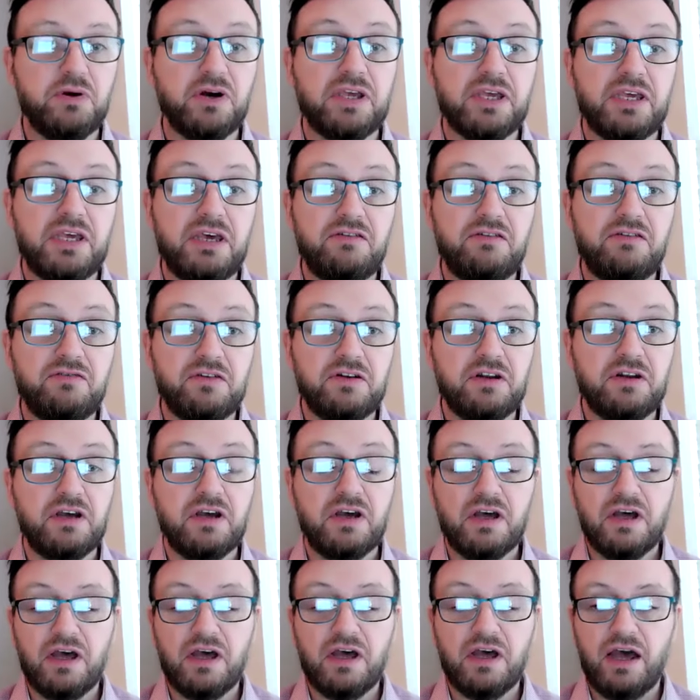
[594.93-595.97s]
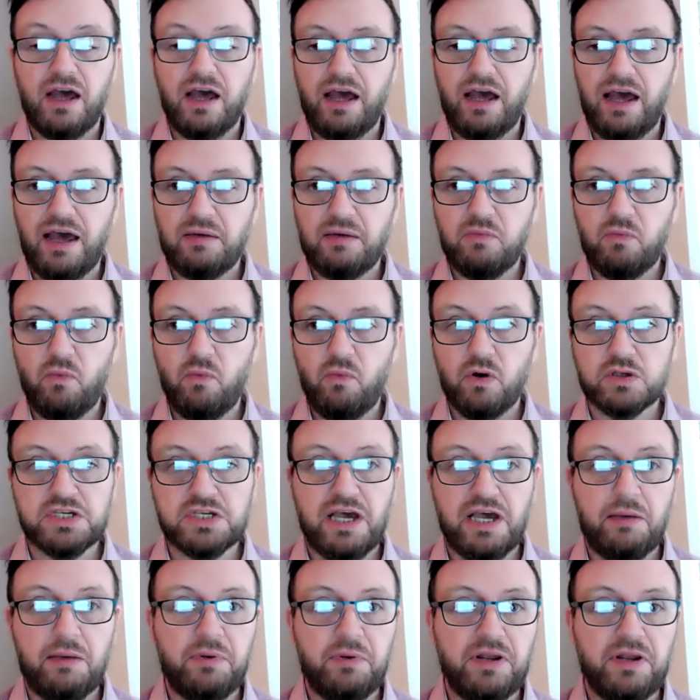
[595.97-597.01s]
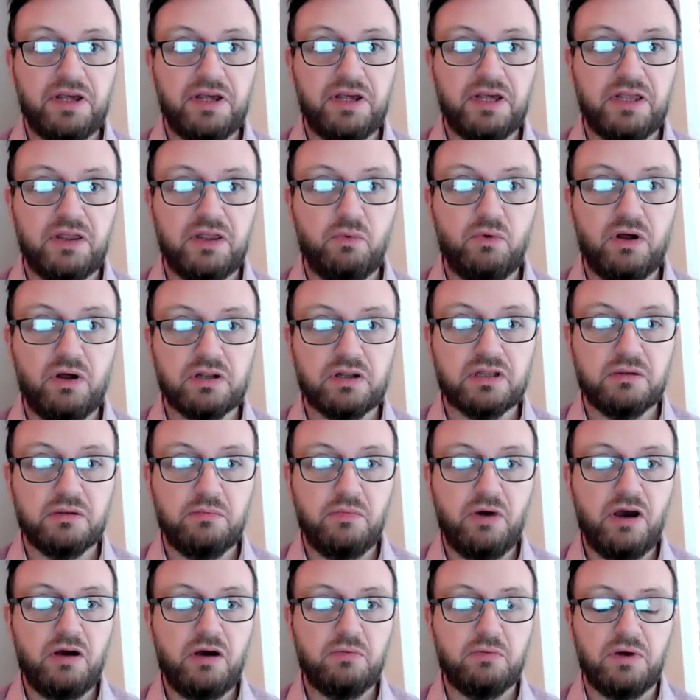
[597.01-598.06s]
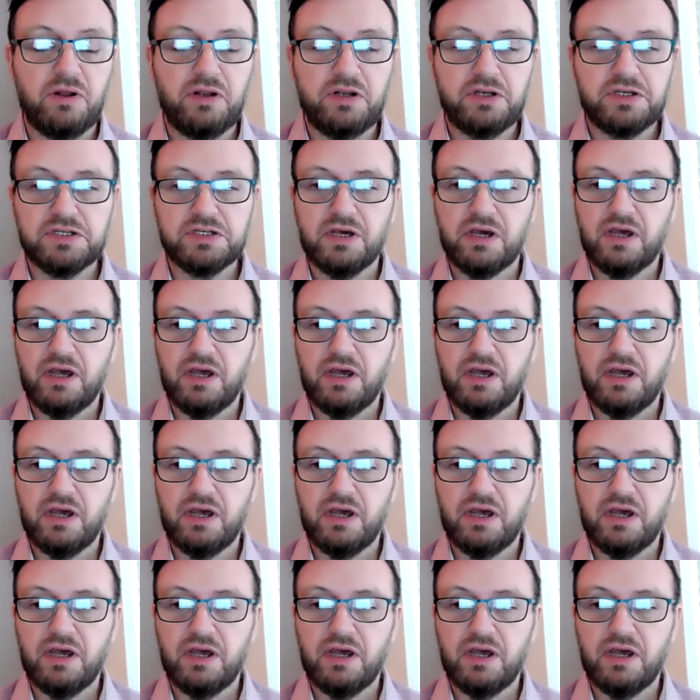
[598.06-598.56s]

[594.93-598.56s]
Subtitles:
But given what's happening in the world at the moment,